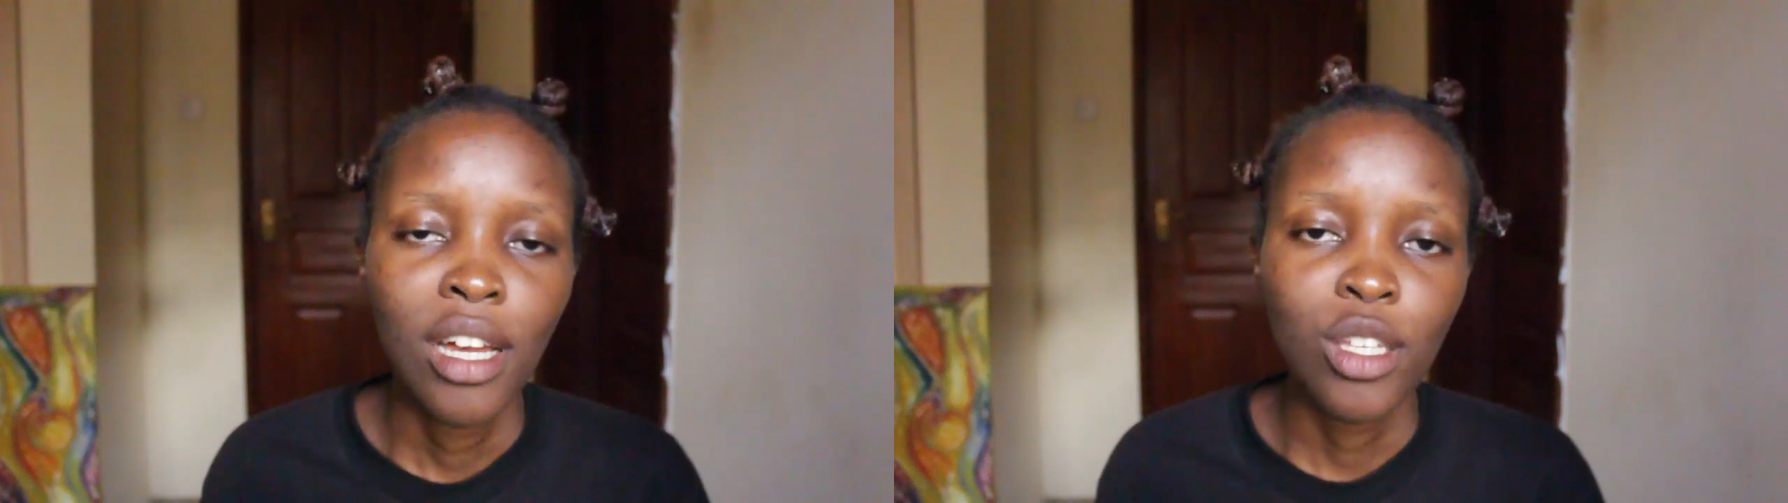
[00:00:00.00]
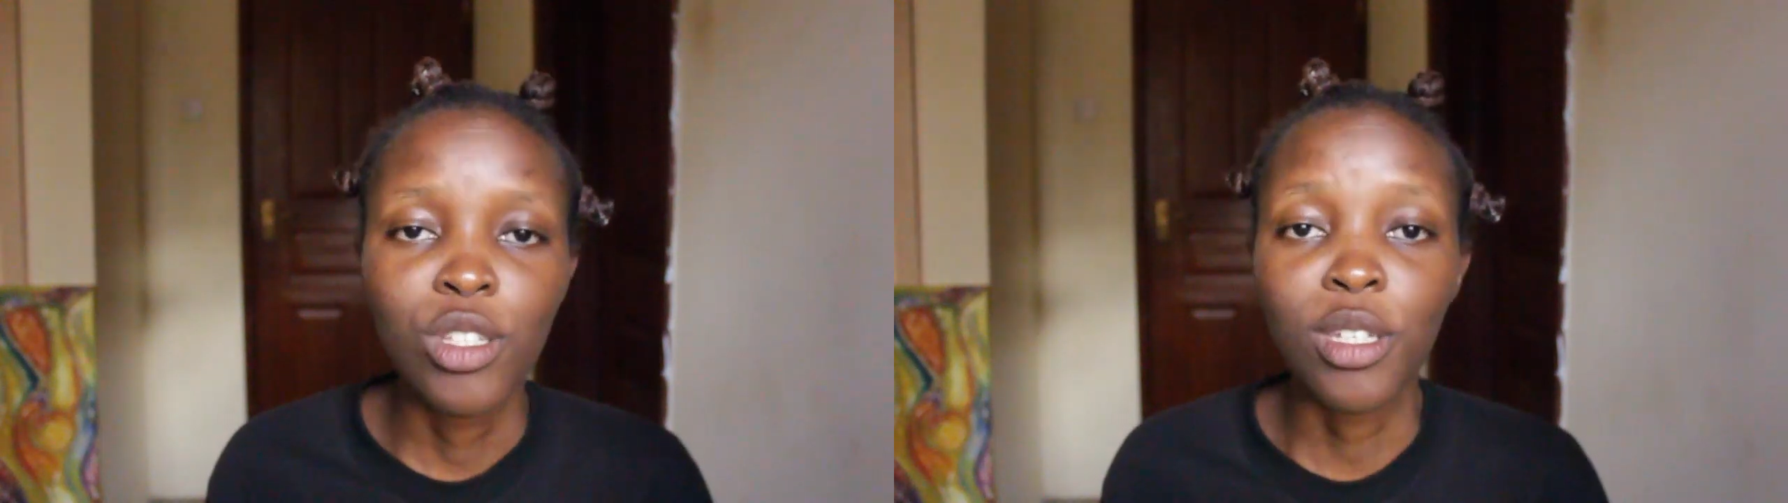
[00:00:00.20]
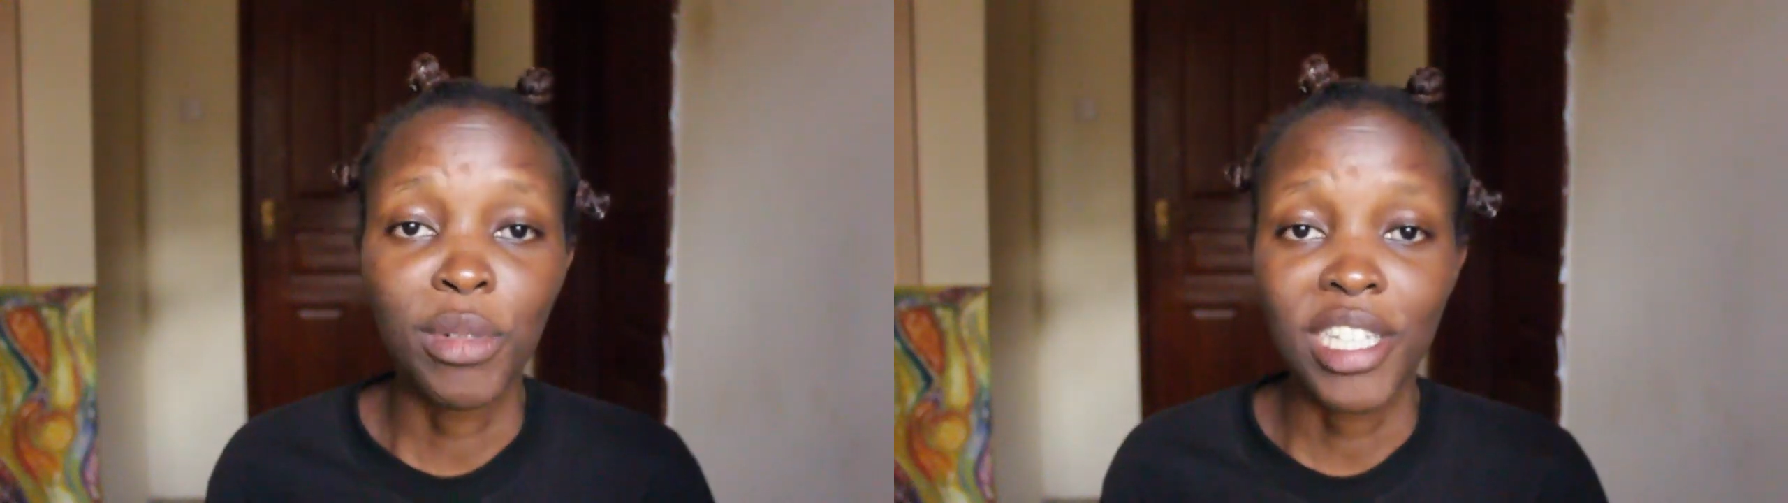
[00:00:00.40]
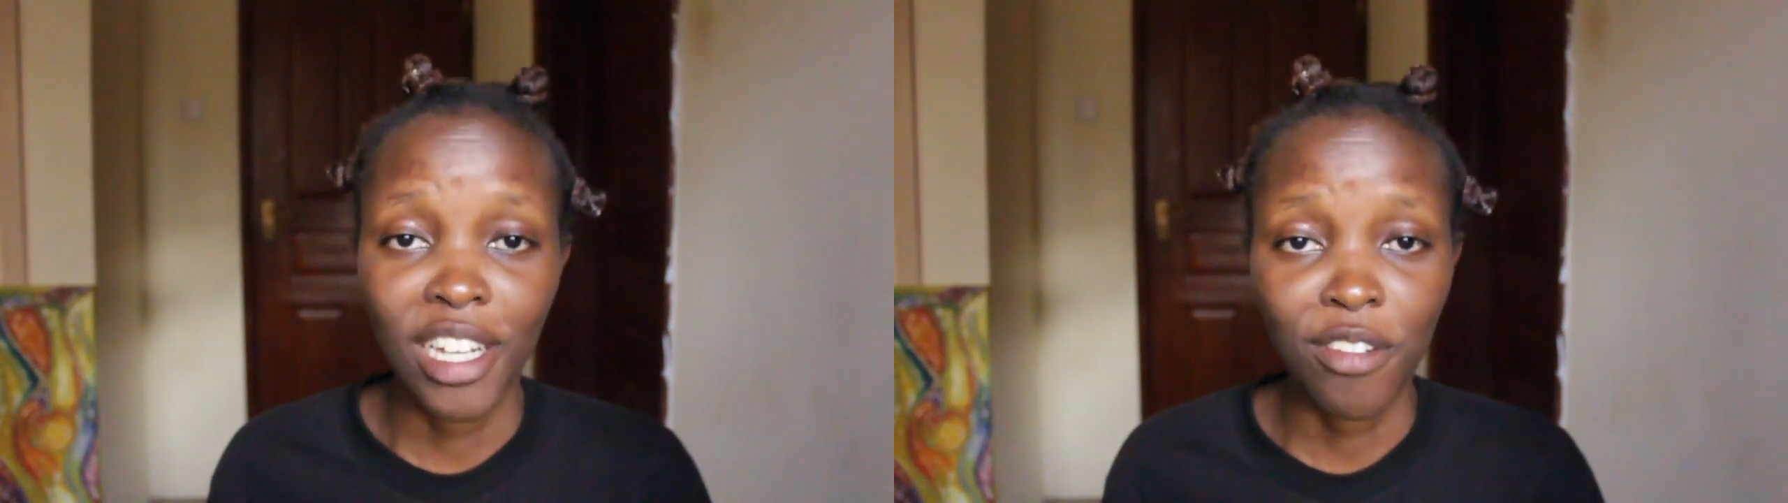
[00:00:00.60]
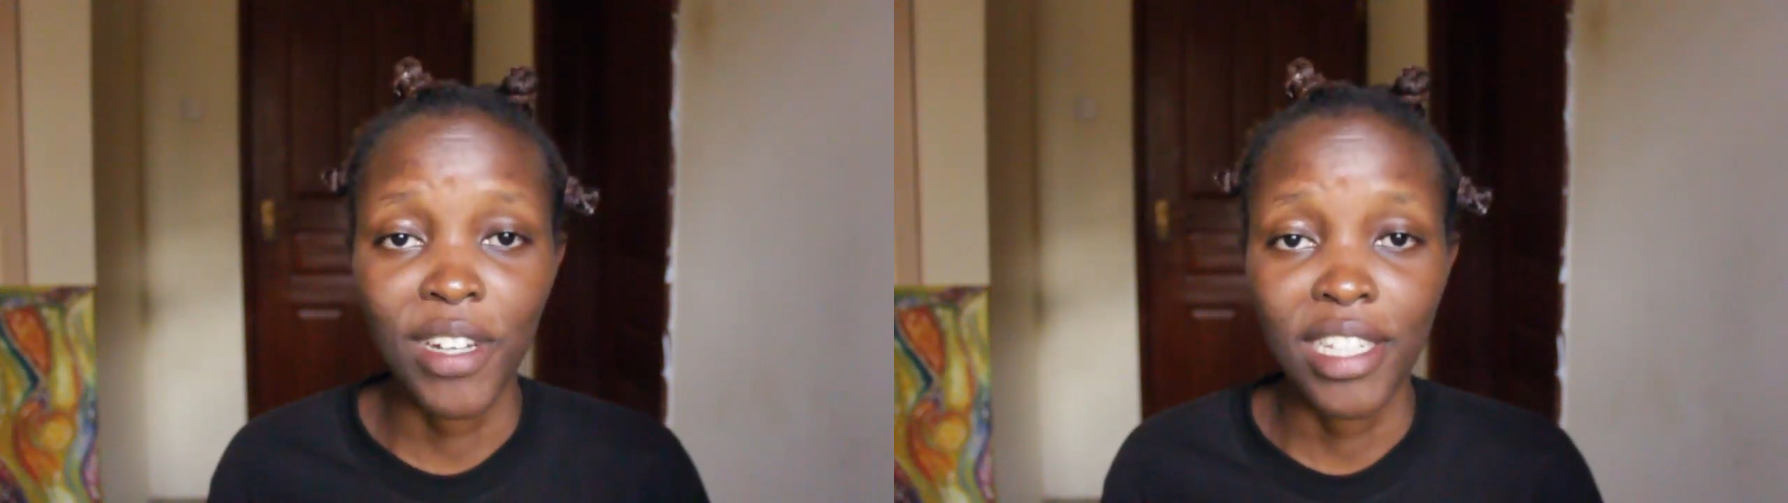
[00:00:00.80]
using
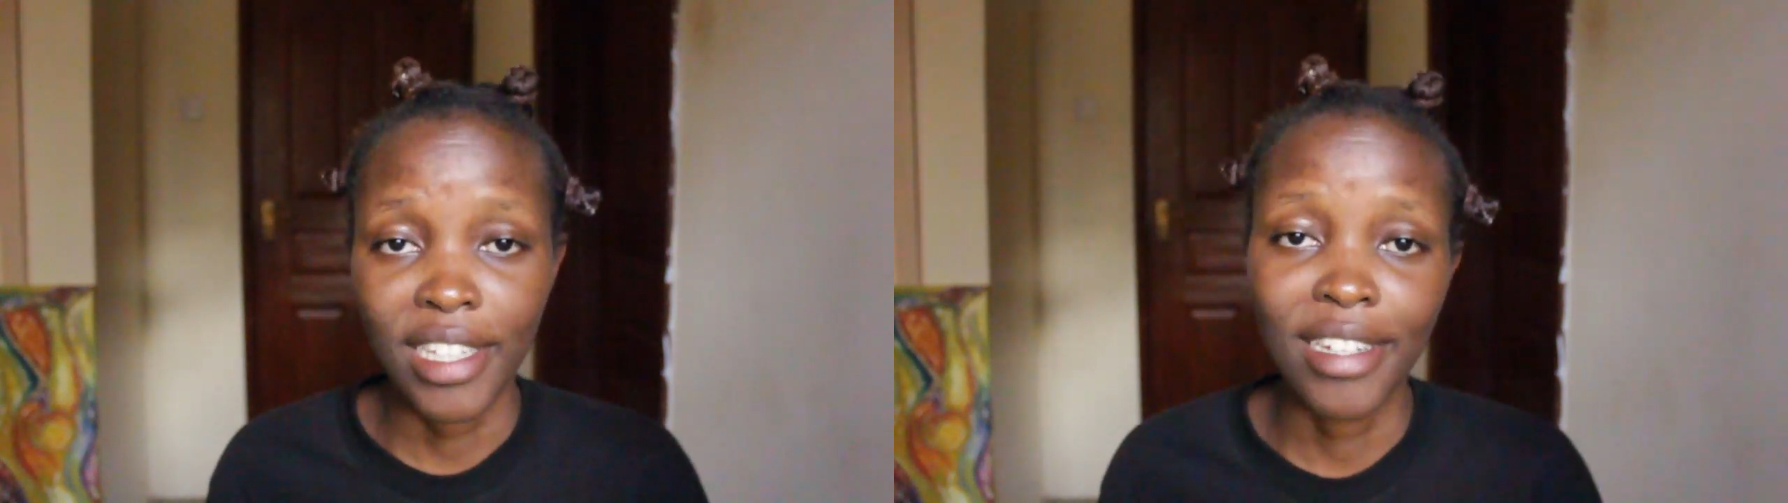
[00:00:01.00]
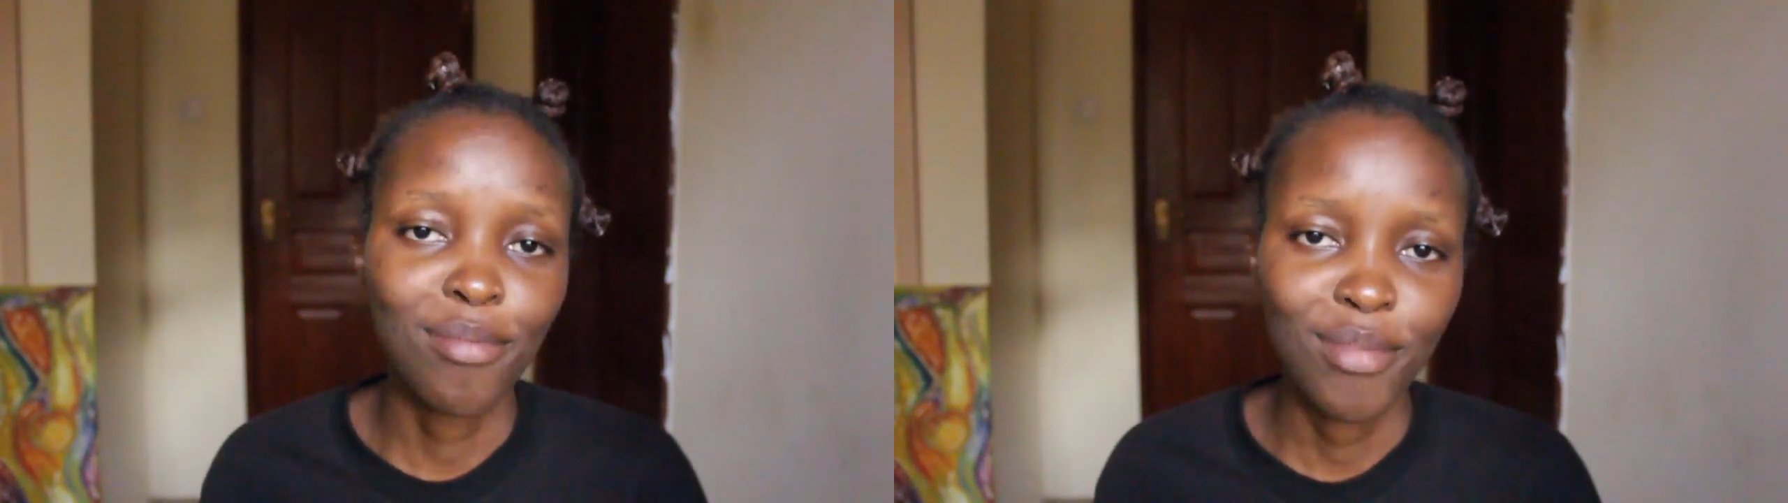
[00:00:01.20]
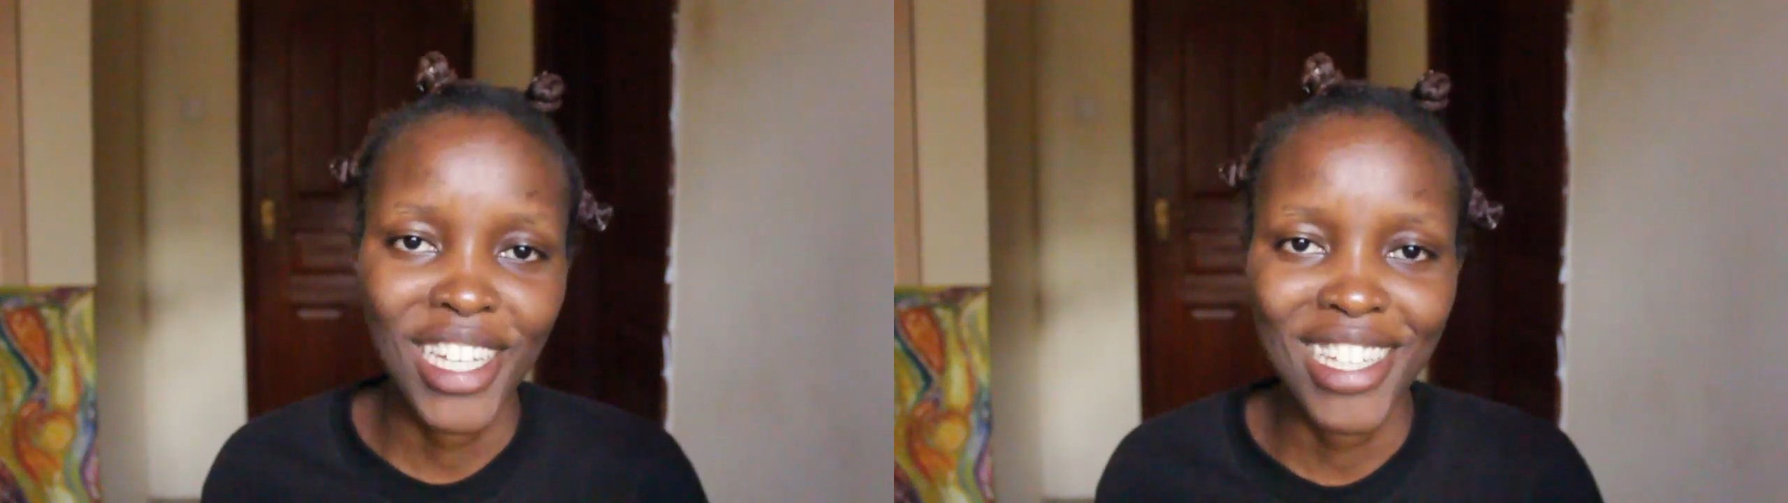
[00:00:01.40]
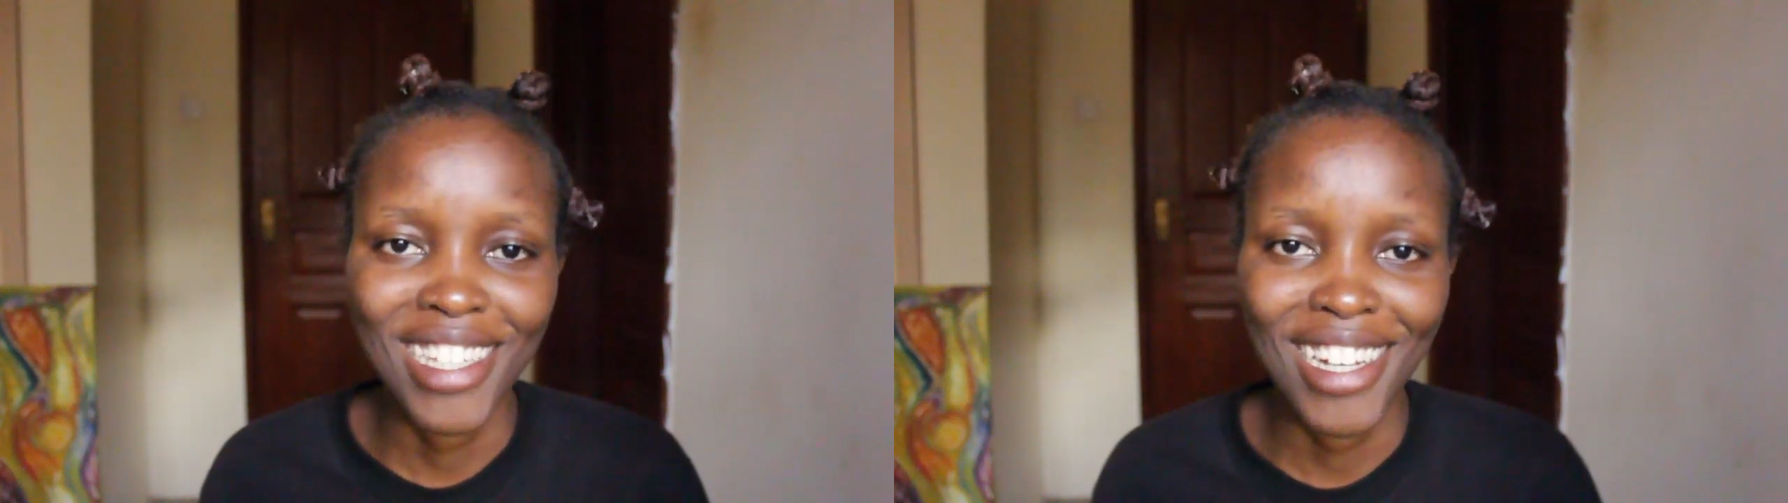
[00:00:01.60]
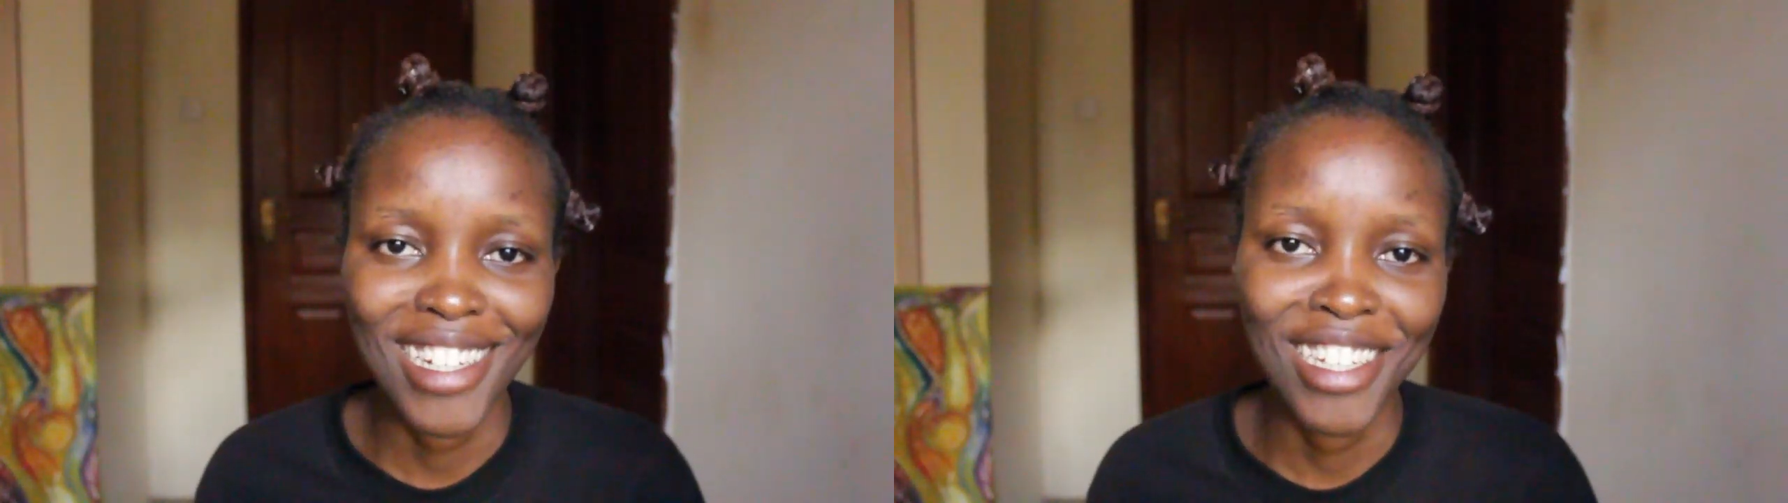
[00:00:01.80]
myself as the case
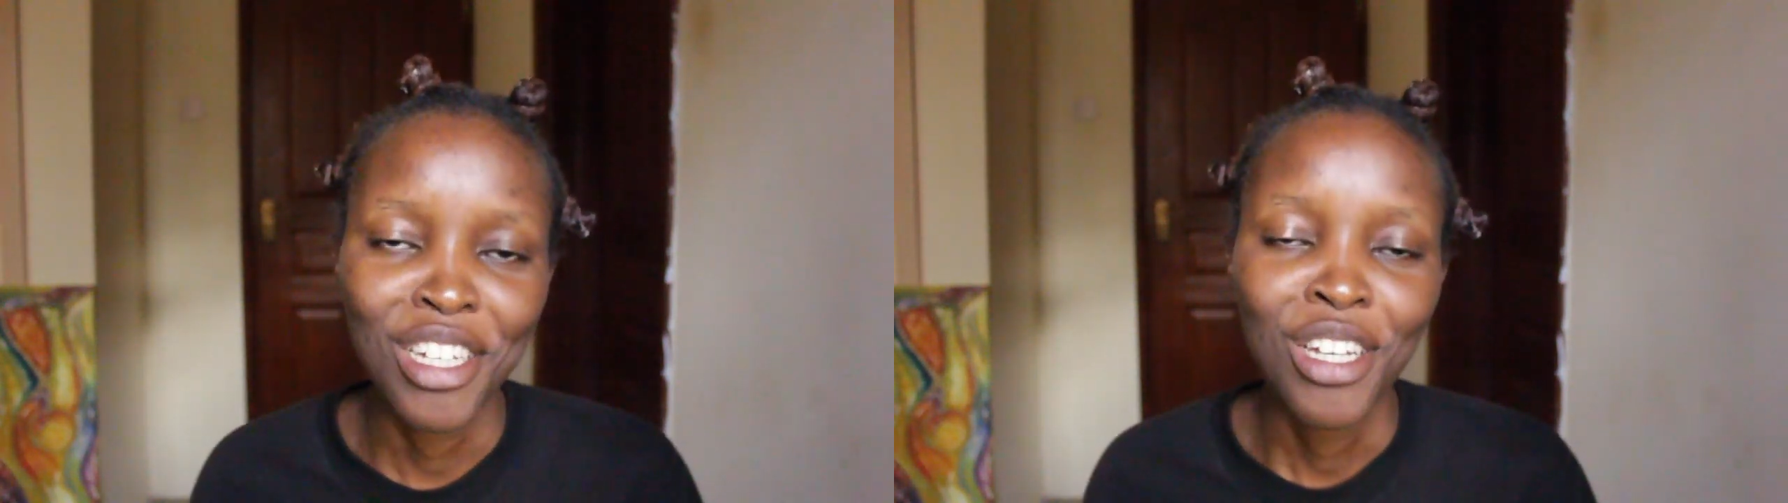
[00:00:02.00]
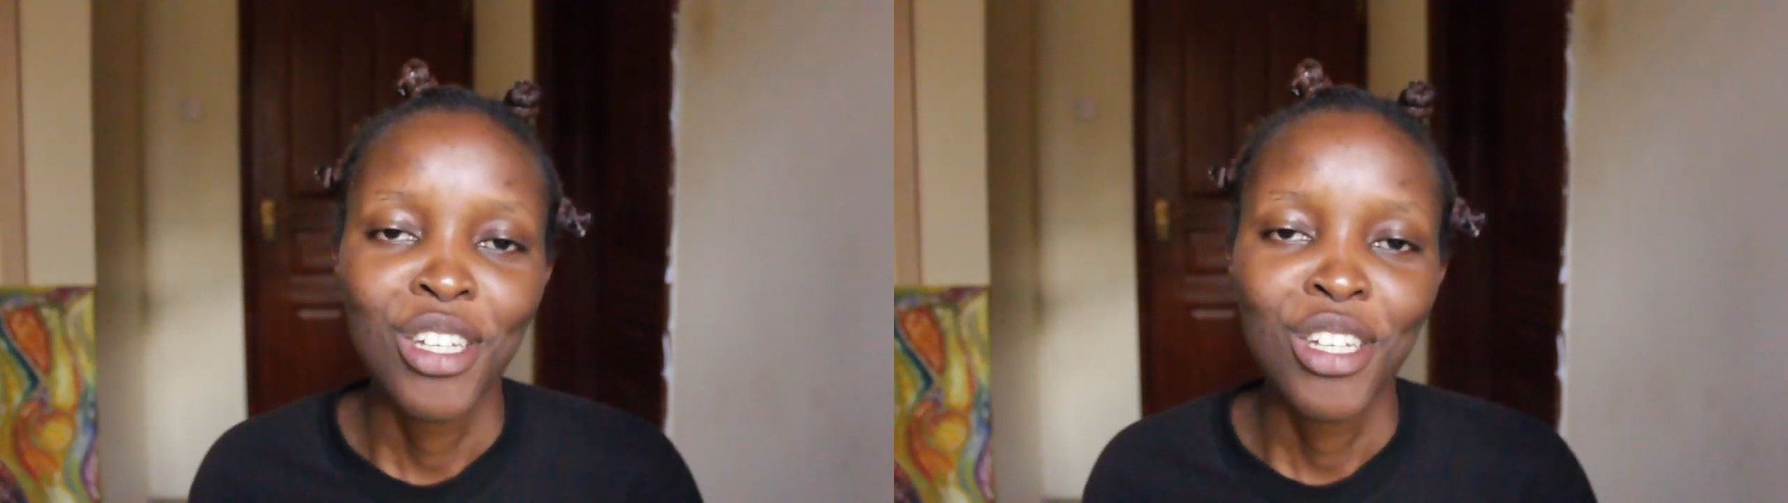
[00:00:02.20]
study.